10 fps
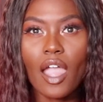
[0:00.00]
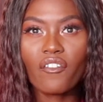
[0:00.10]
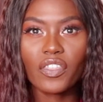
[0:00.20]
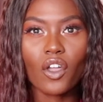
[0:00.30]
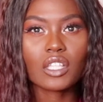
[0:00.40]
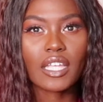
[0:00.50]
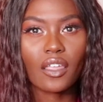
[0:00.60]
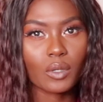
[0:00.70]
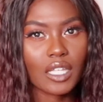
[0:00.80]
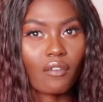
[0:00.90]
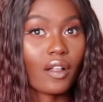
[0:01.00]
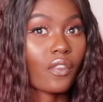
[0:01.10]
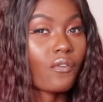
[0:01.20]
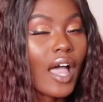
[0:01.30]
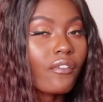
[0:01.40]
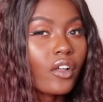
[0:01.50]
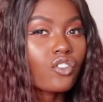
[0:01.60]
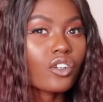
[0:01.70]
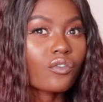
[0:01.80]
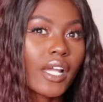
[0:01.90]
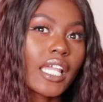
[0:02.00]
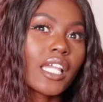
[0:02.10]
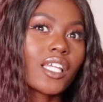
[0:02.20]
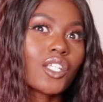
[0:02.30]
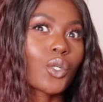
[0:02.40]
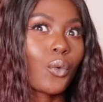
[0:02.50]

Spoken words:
everything all together was like around the 500 range